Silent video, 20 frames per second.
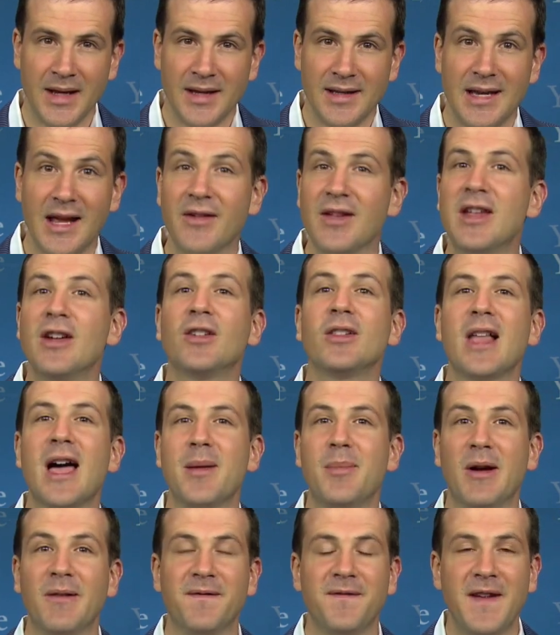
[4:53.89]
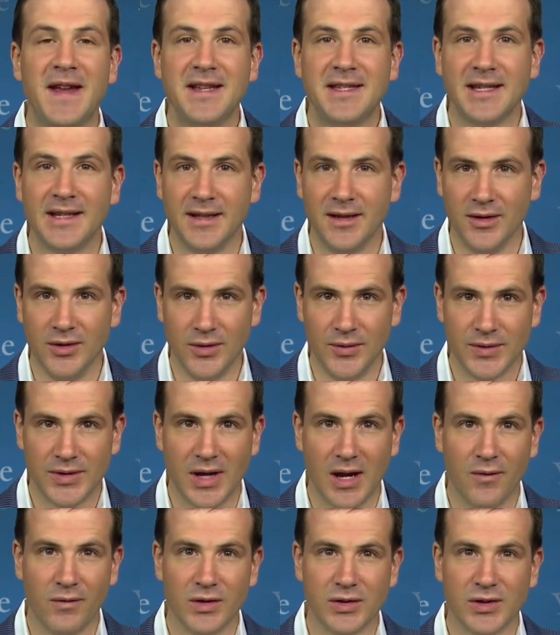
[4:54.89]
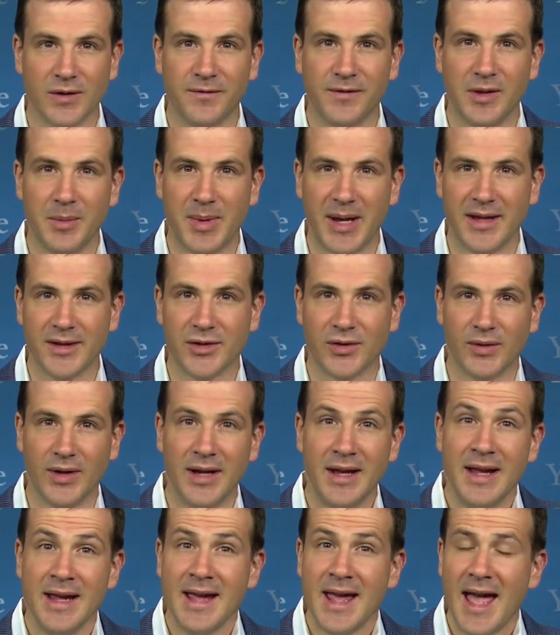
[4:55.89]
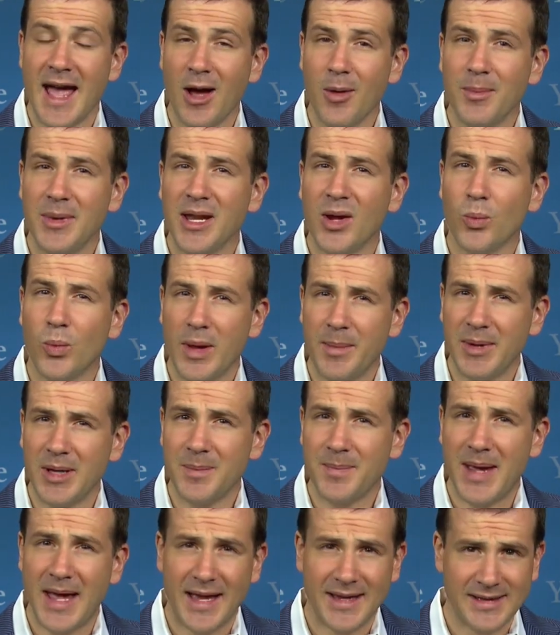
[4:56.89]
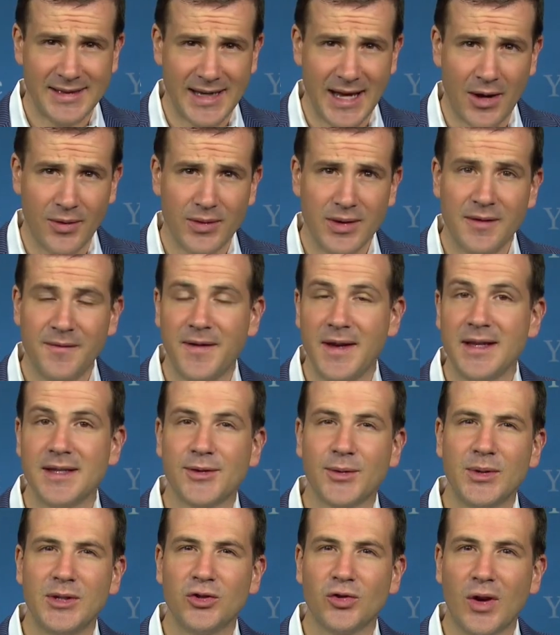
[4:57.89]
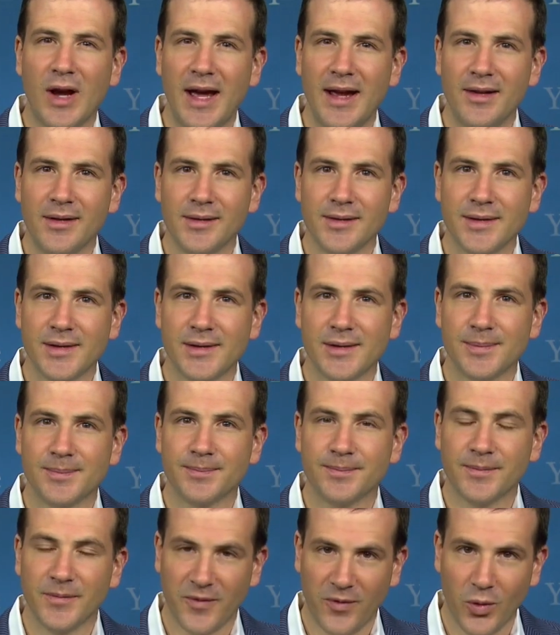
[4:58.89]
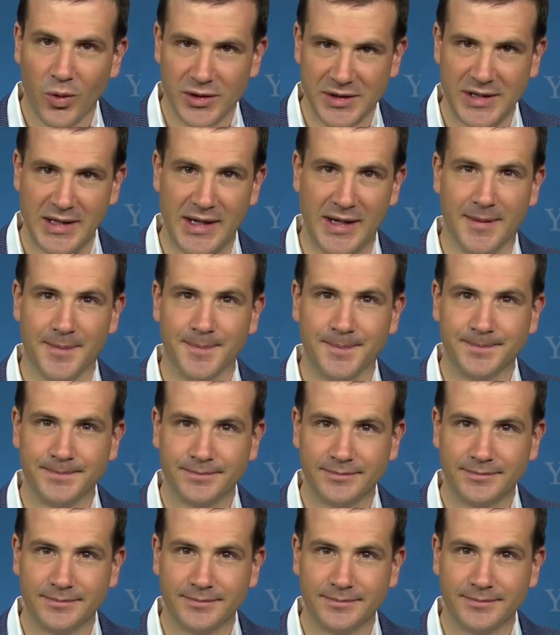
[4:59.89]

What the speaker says: Now, you hear a lot about fainting in the news coverage of flibanserin. How many women passed out in the phase 3 trials? 14.